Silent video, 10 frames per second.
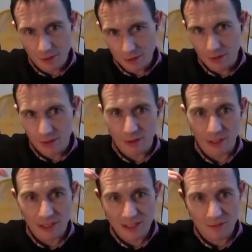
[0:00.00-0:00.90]
the list
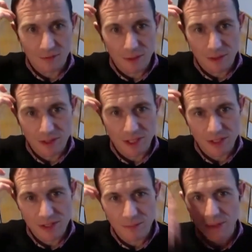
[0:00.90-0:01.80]
of concerns that
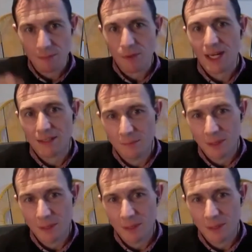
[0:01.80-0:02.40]
people had than maybe